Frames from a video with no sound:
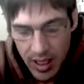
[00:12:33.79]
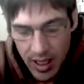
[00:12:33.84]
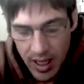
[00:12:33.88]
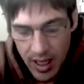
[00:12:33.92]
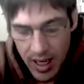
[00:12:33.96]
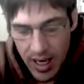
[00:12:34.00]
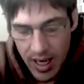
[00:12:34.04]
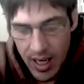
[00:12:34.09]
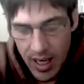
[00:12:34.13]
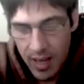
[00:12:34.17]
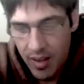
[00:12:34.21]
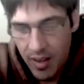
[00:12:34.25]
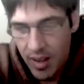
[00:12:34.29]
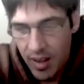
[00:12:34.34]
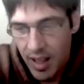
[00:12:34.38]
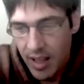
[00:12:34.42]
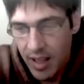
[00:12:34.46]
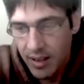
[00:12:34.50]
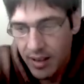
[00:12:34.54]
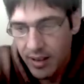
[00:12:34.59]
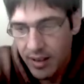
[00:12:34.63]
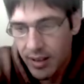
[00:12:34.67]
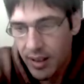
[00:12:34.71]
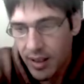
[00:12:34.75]
And
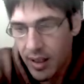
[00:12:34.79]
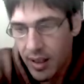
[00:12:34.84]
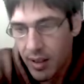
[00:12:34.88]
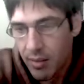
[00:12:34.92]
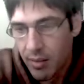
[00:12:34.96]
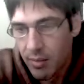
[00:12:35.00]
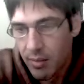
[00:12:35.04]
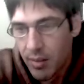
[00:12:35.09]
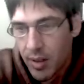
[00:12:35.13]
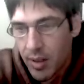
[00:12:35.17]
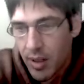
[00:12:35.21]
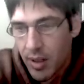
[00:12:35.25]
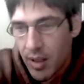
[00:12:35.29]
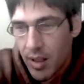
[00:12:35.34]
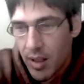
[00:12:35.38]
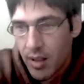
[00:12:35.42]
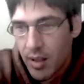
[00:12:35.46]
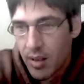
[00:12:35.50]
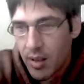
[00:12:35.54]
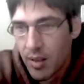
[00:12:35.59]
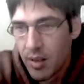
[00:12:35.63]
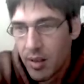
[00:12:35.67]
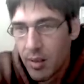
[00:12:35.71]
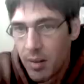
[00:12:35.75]
that. Um,
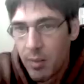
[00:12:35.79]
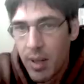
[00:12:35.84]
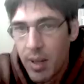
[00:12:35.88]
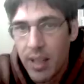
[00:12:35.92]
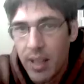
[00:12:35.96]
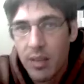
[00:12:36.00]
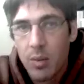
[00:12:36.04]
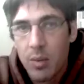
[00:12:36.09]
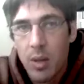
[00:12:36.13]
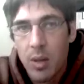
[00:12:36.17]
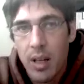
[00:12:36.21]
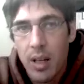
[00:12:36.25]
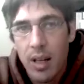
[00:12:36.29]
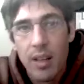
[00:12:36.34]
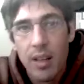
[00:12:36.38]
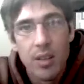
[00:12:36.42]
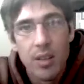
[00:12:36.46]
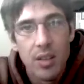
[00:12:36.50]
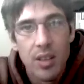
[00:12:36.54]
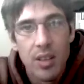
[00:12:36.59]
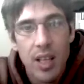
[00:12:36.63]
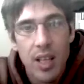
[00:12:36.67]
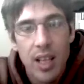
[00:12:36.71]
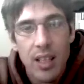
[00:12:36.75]
the, the best way to
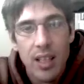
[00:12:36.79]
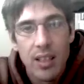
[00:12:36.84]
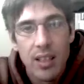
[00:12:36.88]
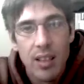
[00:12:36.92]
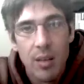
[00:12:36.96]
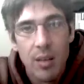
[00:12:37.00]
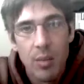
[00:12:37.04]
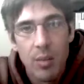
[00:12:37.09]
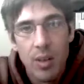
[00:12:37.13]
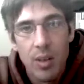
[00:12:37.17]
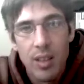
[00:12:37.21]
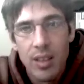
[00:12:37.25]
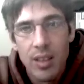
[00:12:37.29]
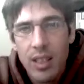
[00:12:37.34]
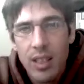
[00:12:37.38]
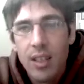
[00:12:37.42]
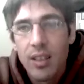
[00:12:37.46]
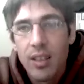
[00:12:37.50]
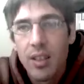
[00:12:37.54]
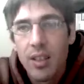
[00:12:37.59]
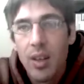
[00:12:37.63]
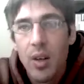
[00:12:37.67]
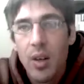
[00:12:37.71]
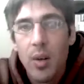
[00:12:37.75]
understand someone is get
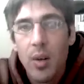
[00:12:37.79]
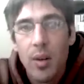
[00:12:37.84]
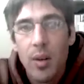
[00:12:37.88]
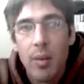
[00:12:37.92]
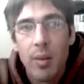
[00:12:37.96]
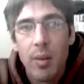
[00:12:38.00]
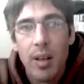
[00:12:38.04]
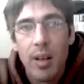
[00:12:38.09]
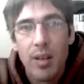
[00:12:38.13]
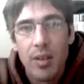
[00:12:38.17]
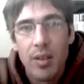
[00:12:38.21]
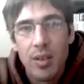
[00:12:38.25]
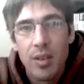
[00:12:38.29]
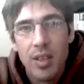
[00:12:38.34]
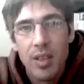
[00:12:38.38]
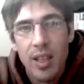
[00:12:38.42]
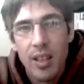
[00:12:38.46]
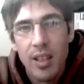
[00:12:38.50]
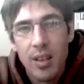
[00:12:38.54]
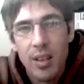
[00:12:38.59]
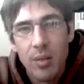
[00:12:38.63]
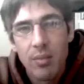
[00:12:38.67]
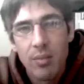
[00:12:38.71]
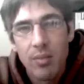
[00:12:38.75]
to know them and
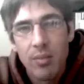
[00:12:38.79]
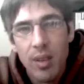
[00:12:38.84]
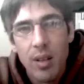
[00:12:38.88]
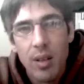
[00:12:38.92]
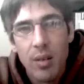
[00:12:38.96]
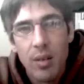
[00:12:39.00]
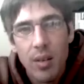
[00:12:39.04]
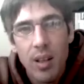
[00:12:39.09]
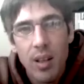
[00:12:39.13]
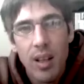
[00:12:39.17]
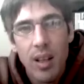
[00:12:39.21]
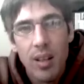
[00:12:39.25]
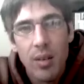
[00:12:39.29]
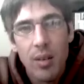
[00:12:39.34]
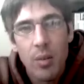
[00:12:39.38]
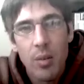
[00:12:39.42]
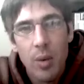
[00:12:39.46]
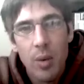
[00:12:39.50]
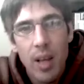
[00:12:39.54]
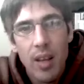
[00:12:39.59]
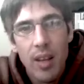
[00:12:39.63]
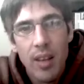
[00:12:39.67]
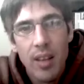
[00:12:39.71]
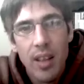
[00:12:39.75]
understand the you know kind of the
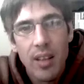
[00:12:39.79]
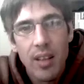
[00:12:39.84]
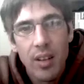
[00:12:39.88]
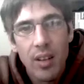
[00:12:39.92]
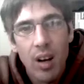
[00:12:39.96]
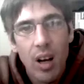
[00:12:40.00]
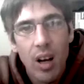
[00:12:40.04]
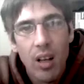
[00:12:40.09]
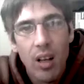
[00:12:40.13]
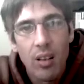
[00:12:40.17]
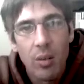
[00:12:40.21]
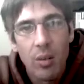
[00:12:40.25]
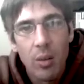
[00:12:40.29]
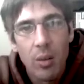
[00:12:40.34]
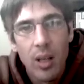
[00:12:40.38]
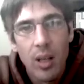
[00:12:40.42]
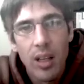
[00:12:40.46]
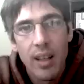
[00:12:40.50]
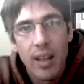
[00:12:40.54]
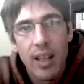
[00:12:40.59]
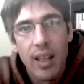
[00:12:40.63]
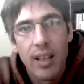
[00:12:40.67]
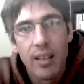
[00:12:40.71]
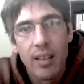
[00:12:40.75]
way they talk, the way
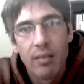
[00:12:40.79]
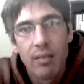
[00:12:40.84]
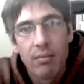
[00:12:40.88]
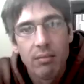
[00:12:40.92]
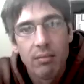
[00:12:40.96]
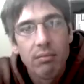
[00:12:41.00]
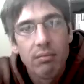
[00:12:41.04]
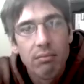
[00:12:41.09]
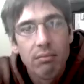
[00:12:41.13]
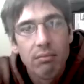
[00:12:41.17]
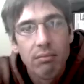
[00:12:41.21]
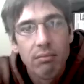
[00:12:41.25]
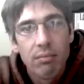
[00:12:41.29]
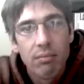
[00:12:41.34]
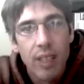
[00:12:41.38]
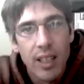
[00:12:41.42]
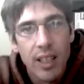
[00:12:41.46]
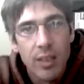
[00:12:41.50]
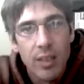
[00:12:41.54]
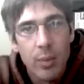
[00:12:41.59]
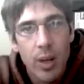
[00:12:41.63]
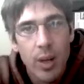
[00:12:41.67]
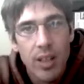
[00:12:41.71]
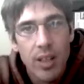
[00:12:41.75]
they
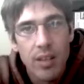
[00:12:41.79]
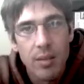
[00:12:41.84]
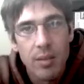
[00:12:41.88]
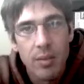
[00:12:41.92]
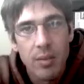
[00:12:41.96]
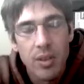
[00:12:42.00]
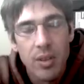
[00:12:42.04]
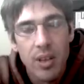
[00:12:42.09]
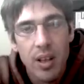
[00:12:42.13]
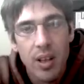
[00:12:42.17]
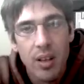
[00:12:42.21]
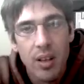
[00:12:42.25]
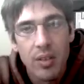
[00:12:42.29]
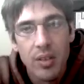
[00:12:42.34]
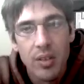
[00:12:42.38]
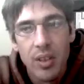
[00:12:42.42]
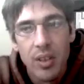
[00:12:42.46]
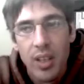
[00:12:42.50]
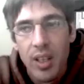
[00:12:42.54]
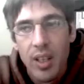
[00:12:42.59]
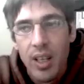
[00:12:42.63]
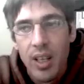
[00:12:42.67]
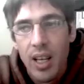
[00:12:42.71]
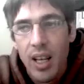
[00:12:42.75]
express themselves.
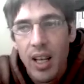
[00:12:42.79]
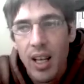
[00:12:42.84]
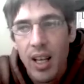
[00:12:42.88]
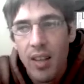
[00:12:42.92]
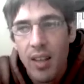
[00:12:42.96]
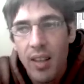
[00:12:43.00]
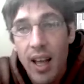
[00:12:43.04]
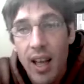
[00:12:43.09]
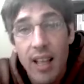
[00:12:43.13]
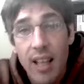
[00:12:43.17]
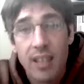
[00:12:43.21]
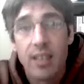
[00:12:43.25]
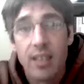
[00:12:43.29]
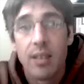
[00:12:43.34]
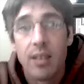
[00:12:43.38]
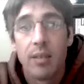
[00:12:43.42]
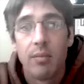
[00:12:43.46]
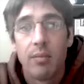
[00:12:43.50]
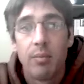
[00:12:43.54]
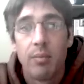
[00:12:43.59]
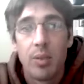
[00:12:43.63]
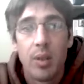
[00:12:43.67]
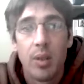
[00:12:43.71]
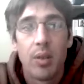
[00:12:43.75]
And that's the
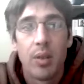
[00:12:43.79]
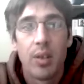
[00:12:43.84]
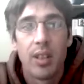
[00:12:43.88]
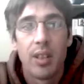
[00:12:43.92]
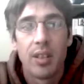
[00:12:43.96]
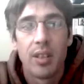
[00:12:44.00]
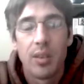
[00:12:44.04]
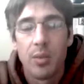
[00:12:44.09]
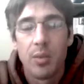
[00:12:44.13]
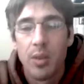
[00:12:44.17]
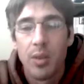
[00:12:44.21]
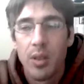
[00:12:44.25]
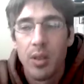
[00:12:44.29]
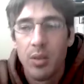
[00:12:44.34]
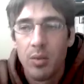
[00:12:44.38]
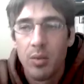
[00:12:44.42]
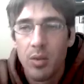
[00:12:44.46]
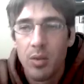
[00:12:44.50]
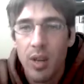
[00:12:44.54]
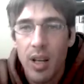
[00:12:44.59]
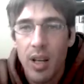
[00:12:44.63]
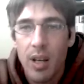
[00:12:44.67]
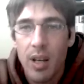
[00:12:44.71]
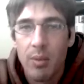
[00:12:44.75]
purest. When you
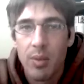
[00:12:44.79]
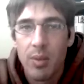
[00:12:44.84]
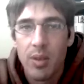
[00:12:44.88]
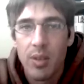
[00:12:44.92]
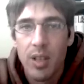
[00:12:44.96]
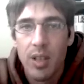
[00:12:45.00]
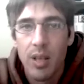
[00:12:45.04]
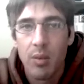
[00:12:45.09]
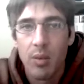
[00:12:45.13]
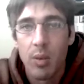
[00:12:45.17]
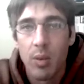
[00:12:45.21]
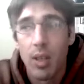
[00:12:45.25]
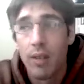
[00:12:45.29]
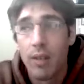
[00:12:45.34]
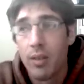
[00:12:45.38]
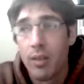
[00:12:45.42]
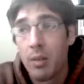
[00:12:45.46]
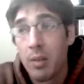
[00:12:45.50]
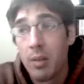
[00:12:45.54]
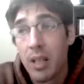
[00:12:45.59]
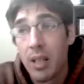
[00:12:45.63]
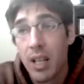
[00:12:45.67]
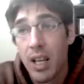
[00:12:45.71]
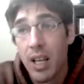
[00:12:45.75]
try to pretend, well,
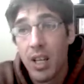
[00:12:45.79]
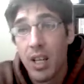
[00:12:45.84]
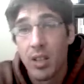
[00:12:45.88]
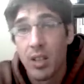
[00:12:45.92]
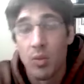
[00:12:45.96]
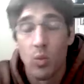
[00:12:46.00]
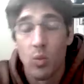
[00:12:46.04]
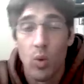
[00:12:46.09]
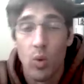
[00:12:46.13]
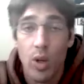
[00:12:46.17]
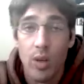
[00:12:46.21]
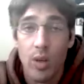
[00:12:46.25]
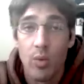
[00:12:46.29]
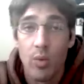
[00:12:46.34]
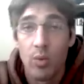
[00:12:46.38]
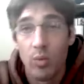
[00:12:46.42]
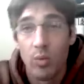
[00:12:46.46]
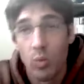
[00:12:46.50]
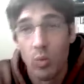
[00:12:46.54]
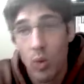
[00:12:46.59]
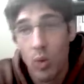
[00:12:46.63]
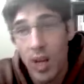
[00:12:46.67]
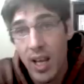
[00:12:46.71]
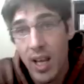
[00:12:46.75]
everybody has one
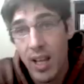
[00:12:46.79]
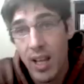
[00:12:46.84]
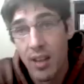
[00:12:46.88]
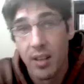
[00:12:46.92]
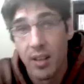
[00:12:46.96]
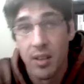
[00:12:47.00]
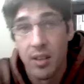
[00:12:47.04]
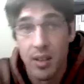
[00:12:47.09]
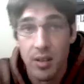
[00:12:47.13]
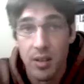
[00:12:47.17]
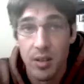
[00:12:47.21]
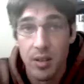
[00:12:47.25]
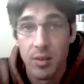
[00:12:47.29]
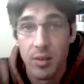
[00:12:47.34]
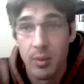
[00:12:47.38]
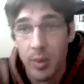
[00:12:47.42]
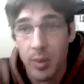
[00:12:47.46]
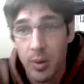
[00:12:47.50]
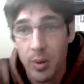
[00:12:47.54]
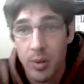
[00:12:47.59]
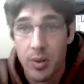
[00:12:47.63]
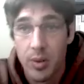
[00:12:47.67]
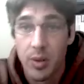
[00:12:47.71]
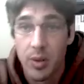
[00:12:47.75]
way that they're
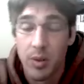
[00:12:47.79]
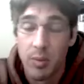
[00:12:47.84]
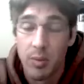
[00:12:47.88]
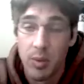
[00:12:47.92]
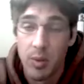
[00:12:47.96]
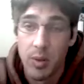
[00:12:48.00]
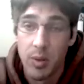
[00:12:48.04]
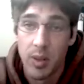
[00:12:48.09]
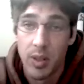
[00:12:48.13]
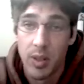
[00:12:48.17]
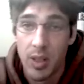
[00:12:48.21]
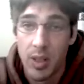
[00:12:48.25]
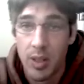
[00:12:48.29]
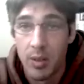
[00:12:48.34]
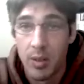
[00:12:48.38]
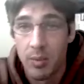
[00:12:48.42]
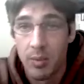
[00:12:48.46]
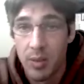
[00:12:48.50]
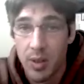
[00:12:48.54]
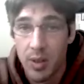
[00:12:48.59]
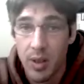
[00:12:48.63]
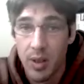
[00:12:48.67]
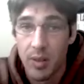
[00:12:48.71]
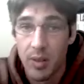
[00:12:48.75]
supposed to communicate
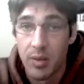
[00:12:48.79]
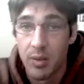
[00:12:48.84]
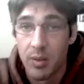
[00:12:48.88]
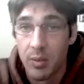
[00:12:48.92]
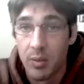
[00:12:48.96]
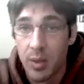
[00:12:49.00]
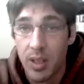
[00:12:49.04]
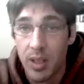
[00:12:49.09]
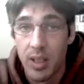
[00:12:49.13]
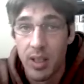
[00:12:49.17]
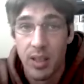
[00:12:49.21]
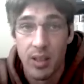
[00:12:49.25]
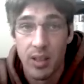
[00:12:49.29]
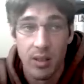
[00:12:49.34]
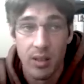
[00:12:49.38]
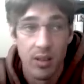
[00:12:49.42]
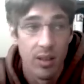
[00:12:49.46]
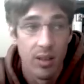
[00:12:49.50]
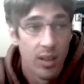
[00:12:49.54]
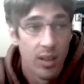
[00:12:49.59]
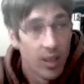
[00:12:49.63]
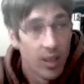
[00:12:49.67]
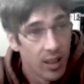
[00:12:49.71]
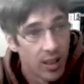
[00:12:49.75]
themselves, and we can,
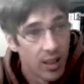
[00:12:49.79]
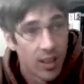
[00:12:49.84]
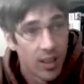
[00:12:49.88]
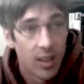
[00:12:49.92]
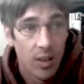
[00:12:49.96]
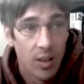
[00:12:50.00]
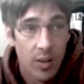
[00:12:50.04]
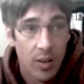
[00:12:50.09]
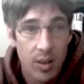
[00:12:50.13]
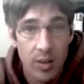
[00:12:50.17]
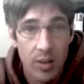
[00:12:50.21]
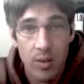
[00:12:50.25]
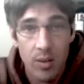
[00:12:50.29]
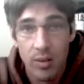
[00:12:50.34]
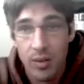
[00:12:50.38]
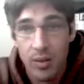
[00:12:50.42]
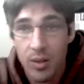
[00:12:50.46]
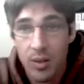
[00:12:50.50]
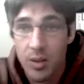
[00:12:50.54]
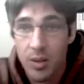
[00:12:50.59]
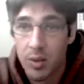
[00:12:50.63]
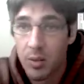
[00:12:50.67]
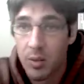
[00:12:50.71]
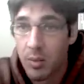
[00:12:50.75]
you know, a
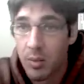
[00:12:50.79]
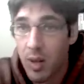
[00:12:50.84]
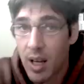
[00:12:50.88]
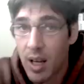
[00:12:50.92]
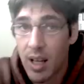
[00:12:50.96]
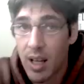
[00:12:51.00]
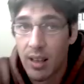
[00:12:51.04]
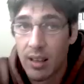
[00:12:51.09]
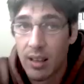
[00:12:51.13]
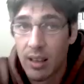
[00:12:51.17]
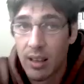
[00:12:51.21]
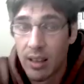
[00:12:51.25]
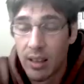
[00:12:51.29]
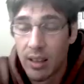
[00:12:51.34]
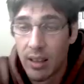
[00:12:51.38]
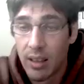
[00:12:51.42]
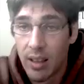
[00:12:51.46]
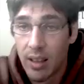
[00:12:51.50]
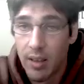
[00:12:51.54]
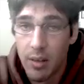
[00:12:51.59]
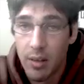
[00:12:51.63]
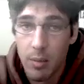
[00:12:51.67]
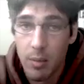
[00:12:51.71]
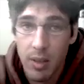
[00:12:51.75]
universal model,
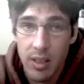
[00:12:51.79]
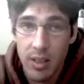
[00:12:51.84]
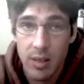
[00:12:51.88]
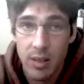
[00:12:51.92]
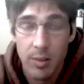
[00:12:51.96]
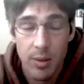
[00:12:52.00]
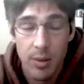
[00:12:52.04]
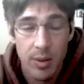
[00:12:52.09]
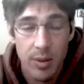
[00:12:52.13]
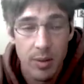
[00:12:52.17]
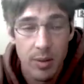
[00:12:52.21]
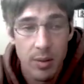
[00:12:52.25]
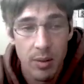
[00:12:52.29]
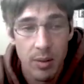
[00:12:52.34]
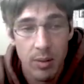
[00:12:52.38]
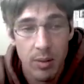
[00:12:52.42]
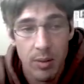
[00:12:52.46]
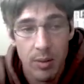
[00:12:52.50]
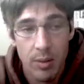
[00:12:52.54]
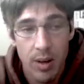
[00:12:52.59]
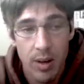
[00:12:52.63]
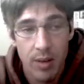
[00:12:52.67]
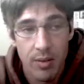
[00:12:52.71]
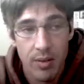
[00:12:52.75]
and everybody's supposed to be
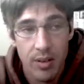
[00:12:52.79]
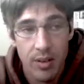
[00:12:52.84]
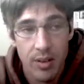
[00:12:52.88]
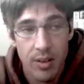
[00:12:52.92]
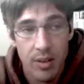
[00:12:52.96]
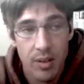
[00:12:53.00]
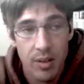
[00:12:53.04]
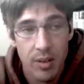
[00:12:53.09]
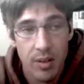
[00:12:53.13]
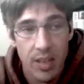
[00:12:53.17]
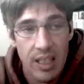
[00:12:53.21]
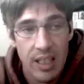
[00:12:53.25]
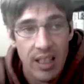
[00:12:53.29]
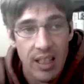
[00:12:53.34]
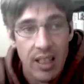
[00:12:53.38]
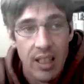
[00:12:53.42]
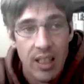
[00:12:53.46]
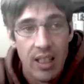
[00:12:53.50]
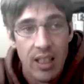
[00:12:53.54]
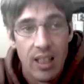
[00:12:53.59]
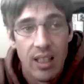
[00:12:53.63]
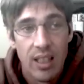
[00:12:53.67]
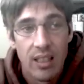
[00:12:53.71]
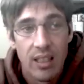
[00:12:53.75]
with reference to it,
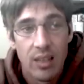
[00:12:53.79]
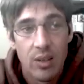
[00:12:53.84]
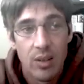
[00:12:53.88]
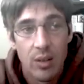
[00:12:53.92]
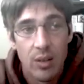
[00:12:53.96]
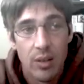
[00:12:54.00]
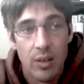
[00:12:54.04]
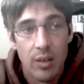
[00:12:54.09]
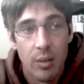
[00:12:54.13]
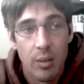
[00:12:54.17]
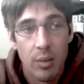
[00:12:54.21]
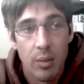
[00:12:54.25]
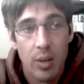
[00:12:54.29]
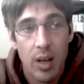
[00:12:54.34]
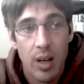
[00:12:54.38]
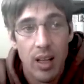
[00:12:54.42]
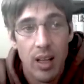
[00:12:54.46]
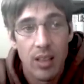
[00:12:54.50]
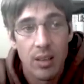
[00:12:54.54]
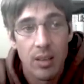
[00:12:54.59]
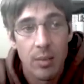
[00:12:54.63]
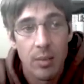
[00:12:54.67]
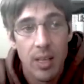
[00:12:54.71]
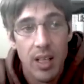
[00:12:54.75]
is sort of an
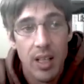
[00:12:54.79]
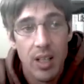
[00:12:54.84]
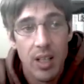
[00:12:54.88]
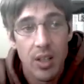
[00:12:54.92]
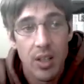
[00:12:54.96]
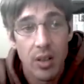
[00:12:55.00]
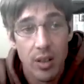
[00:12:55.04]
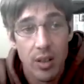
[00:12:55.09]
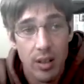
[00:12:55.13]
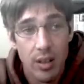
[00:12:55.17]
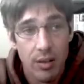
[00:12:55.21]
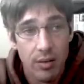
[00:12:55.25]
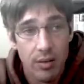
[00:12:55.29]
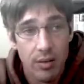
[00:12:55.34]
approximation of